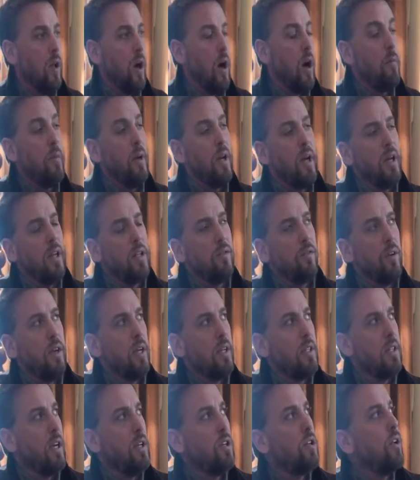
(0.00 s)
I mean, it's funny
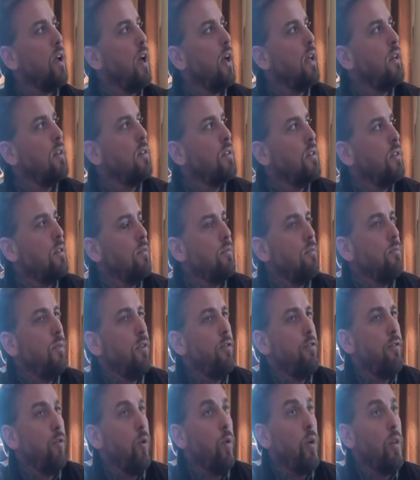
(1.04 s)
because I did,
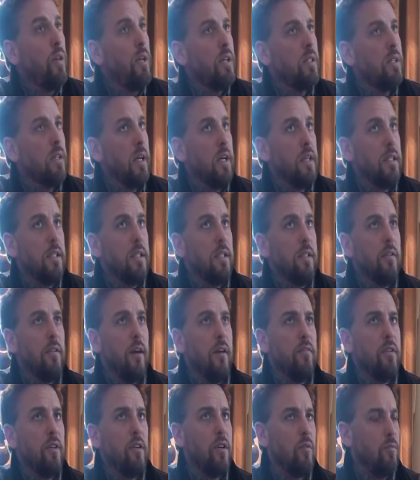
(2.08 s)
before this, I've
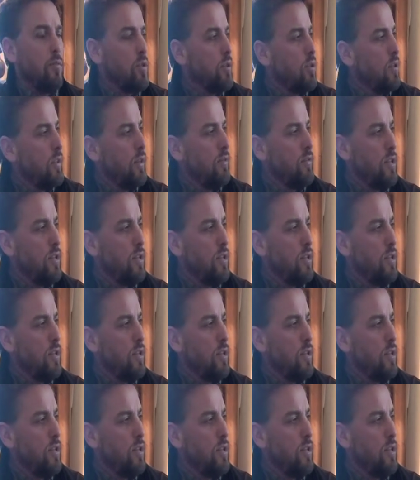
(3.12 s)
done commercials.